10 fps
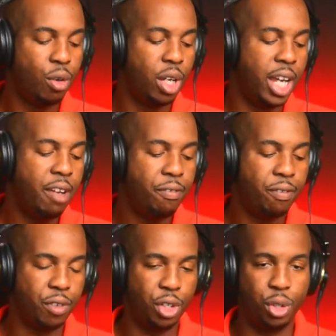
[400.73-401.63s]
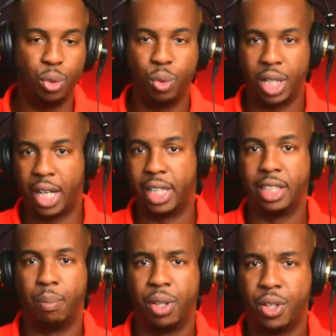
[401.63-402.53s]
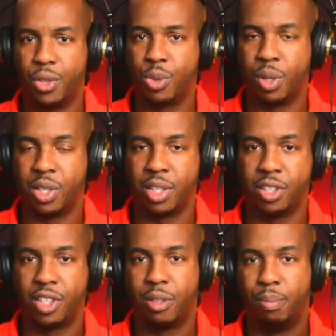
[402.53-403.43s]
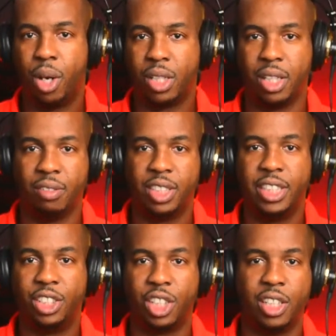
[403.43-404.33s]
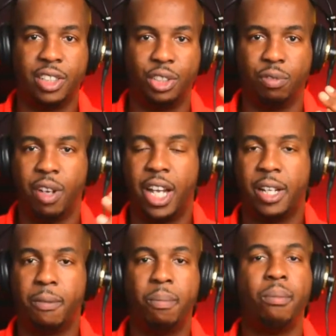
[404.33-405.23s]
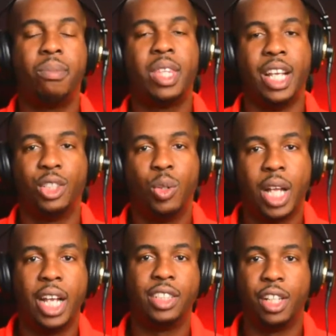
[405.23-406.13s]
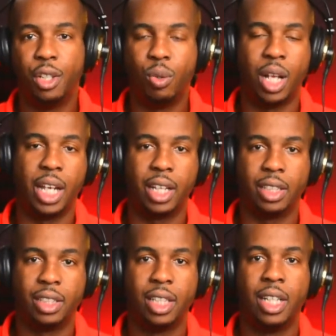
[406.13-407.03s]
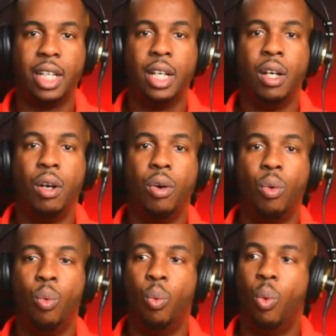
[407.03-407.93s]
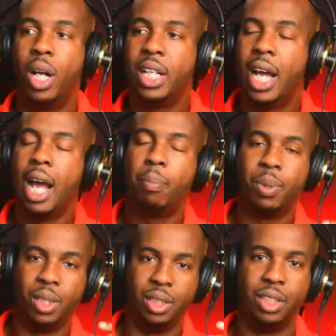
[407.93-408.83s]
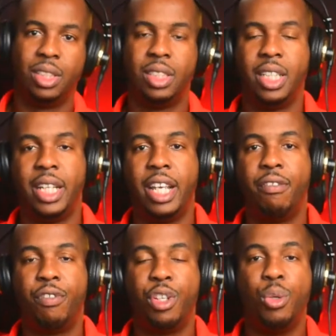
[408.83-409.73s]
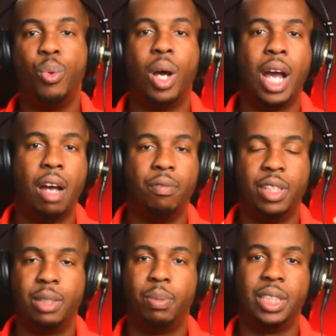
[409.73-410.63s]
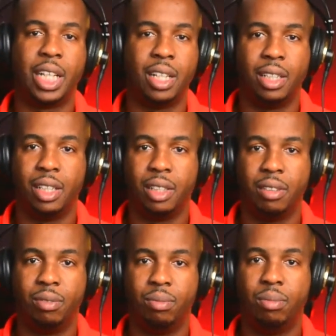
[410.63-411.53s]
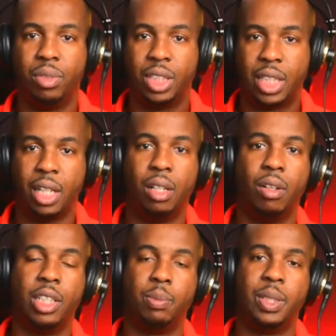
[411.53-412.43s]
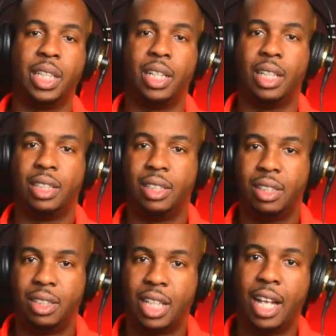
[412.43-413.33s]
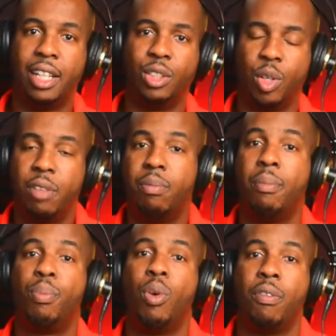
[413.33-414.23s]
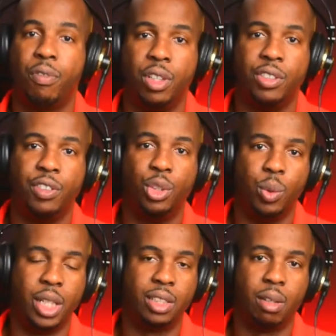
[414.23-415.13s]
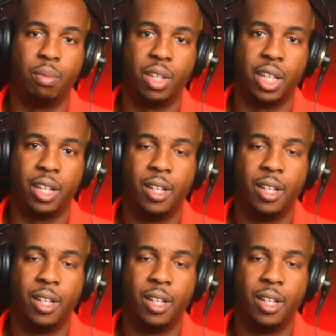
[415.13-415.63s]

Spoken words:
if you, then the example you used was this bottle of seashells that you find is so nice and you like it. What happens if you have this particular skill or this particular talent or even a preference for doing something?